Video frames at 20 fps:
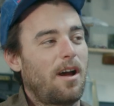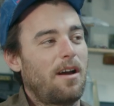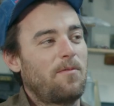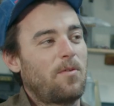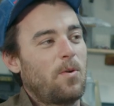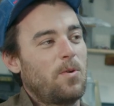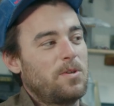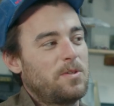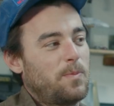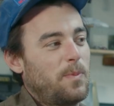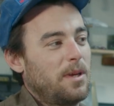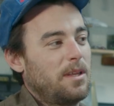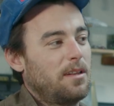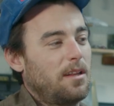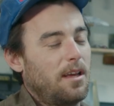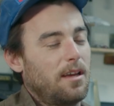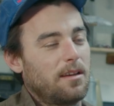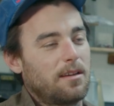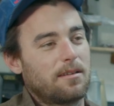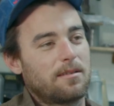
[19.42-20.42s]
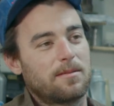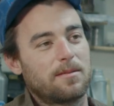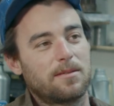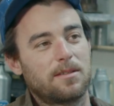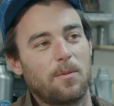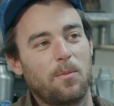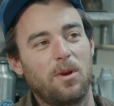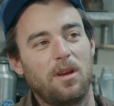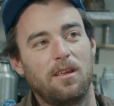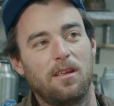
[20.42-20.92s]
I've always been like
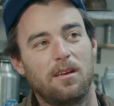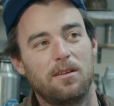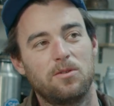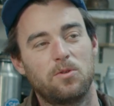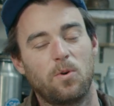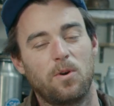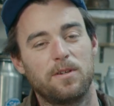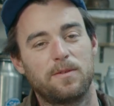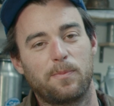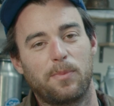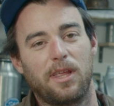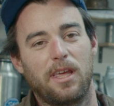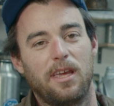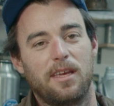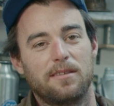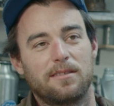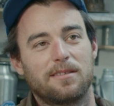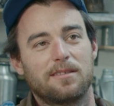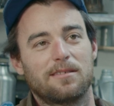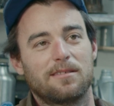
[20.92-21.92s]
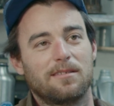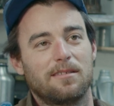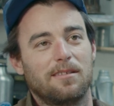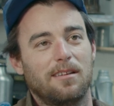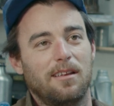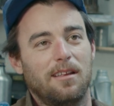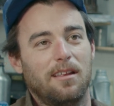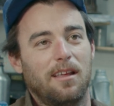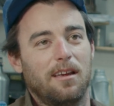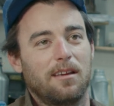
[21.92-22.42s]
somebody that enjoys plants
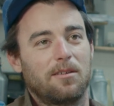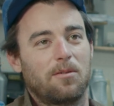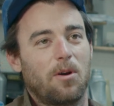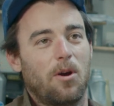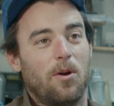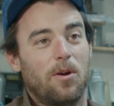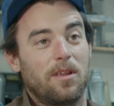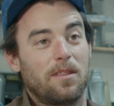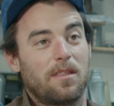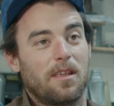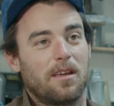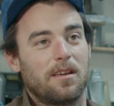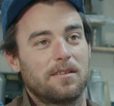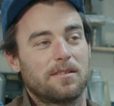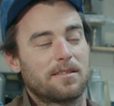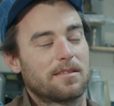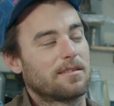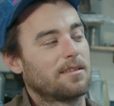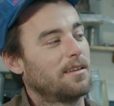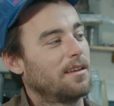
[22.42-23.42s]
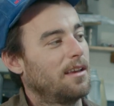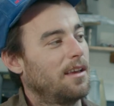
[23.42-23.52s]
and like growing things,